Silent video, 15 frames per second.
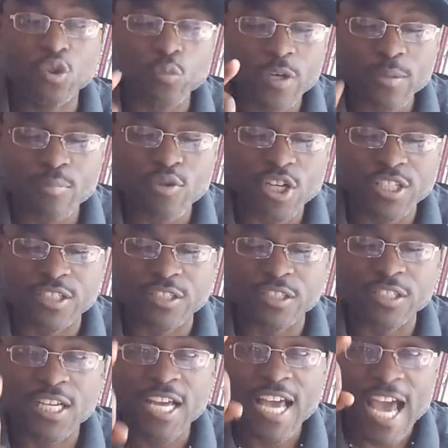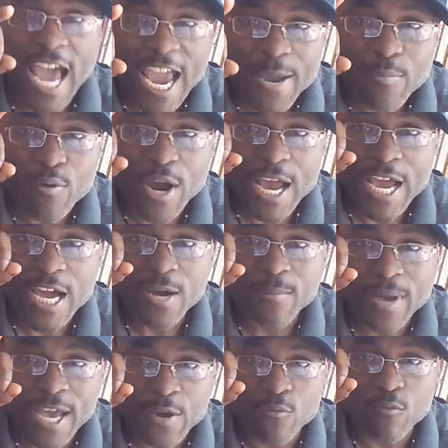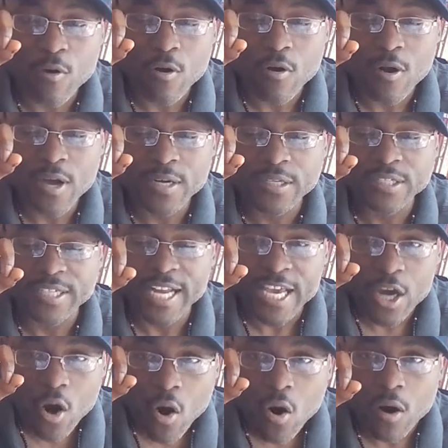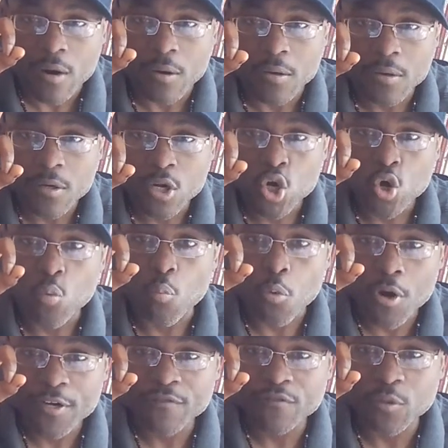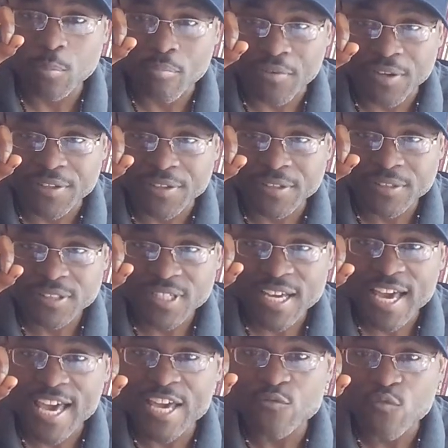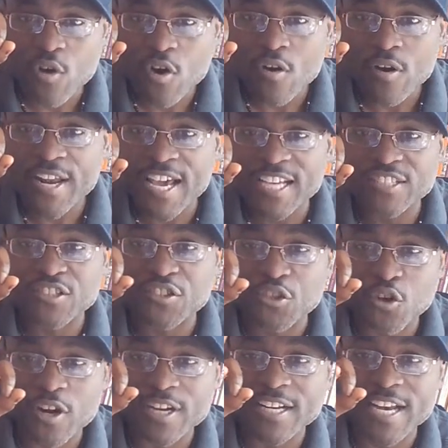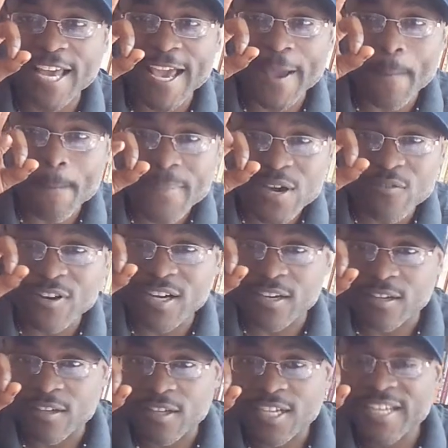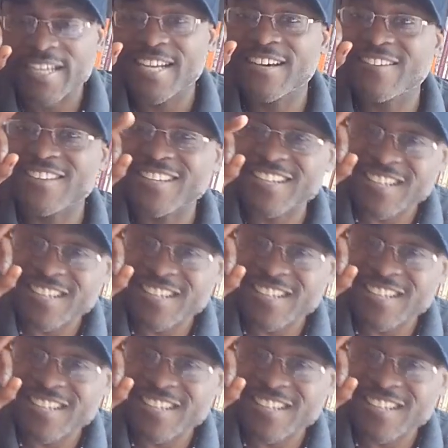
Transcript: three brothers, Abraham, Haran, Nahor. One of the brothers, Haran, has a daughter named Milcah. Now the